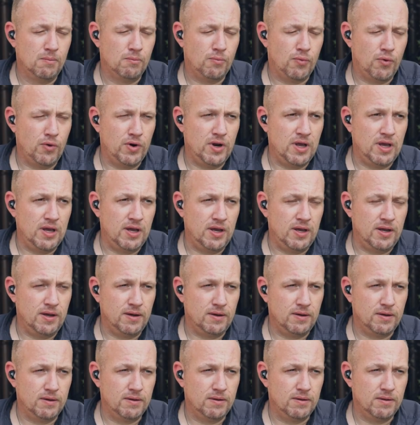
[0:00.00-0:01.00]
pretty
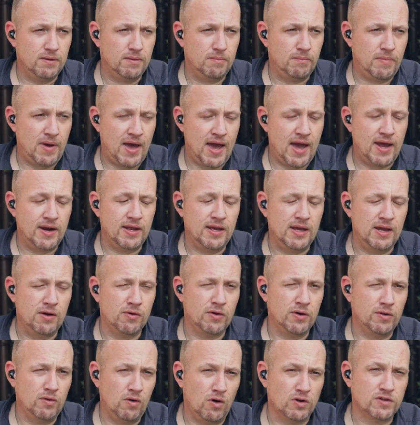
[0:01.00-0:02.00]
bad
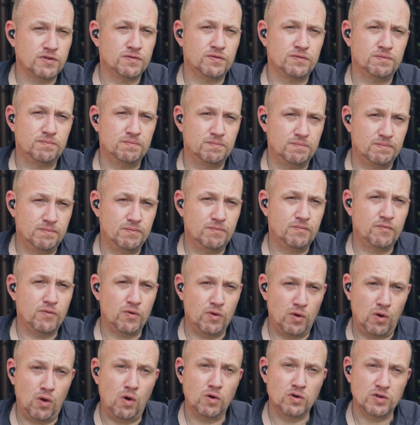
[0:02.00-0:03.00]
hearing loss for
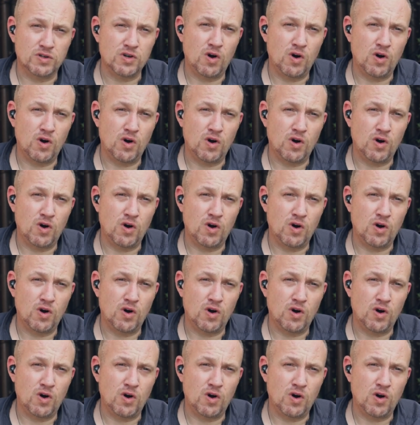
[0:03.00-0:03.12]
a long